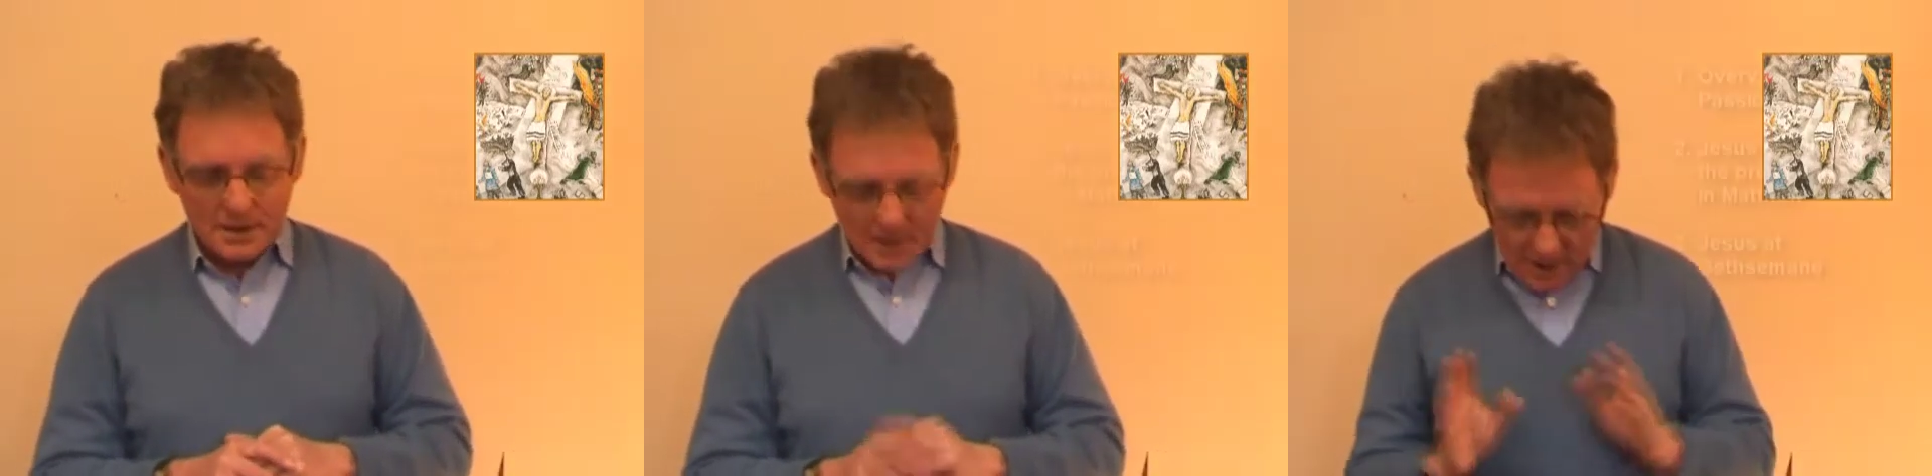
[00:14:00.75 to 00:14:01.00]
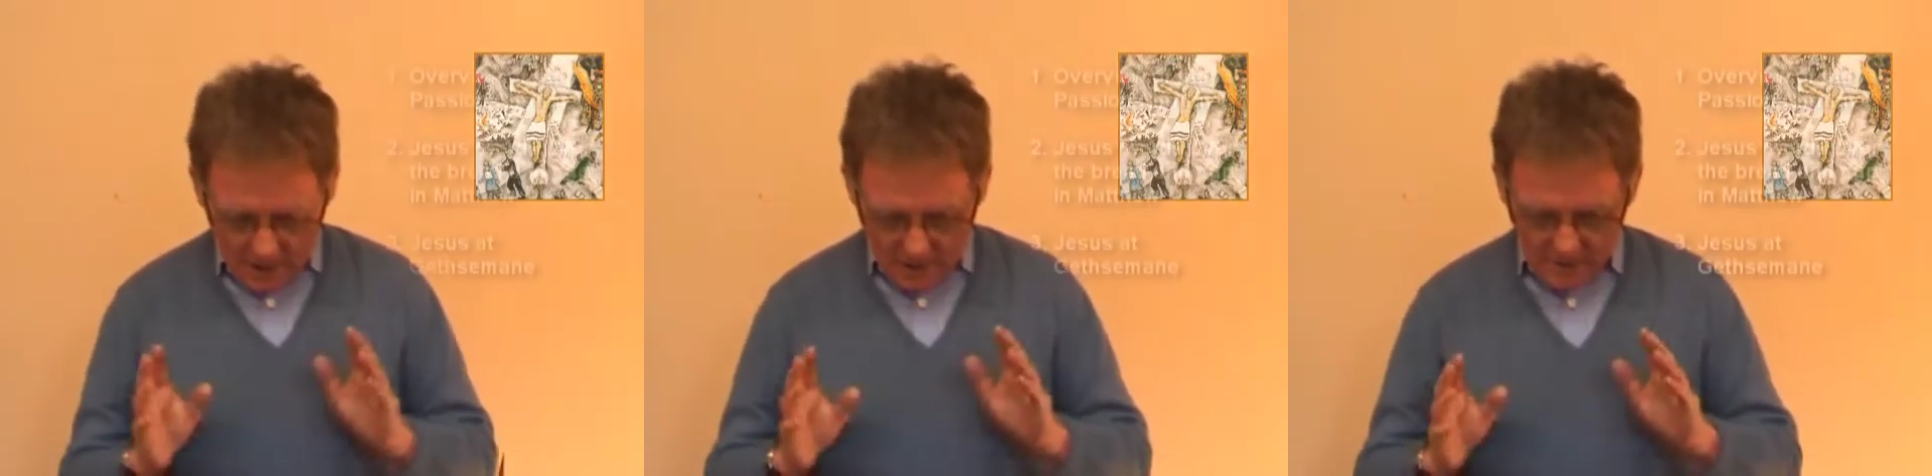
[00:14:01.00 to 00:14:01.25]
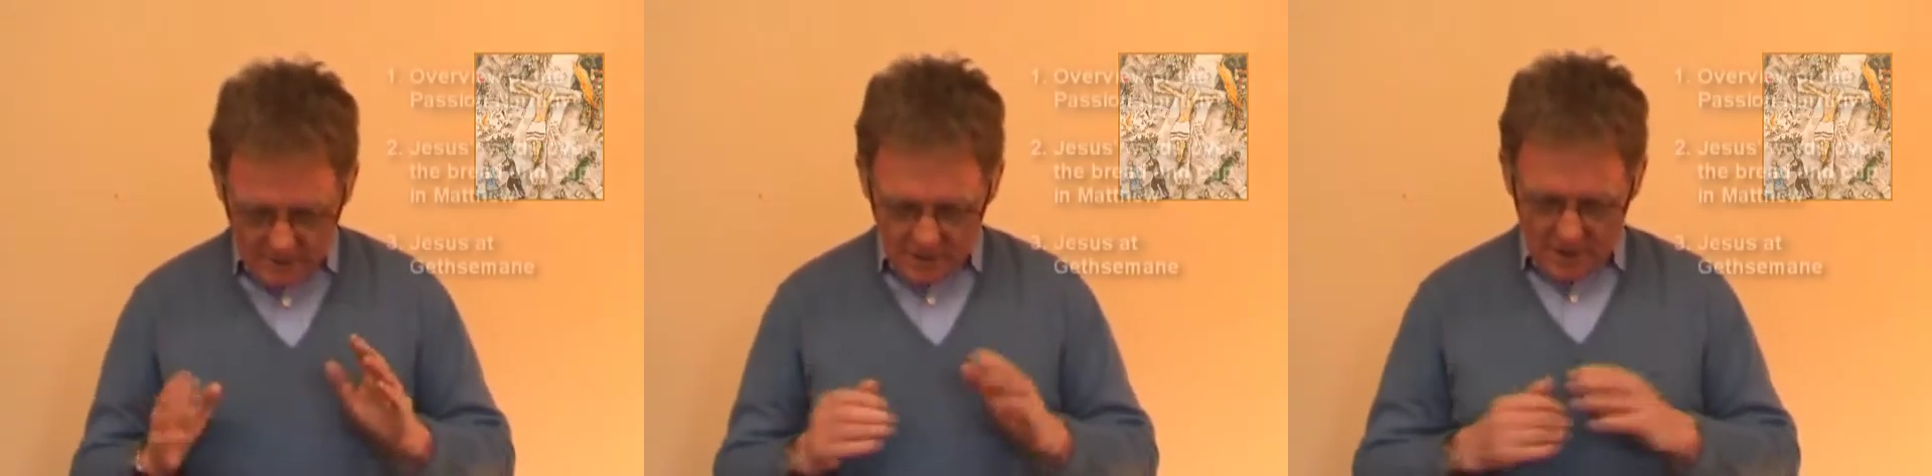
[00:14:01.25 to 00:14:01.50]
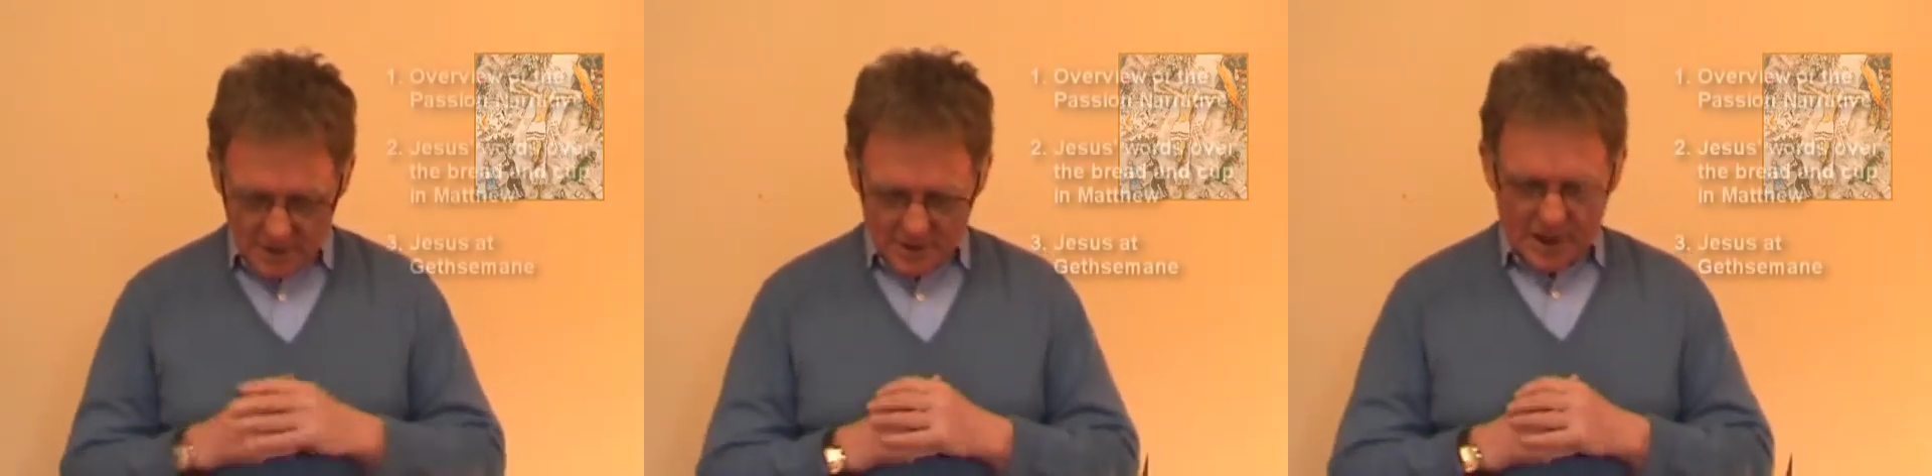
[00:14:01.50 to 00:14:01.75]
Now
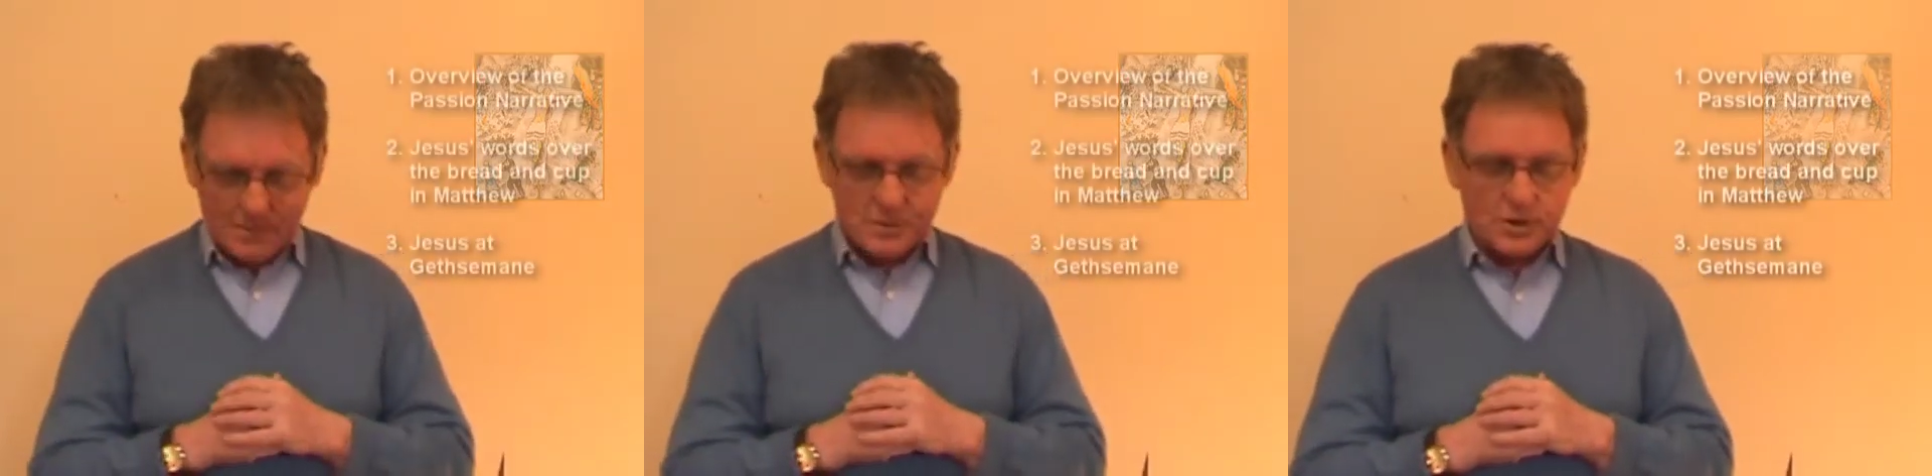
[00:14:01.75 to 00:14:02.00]
I come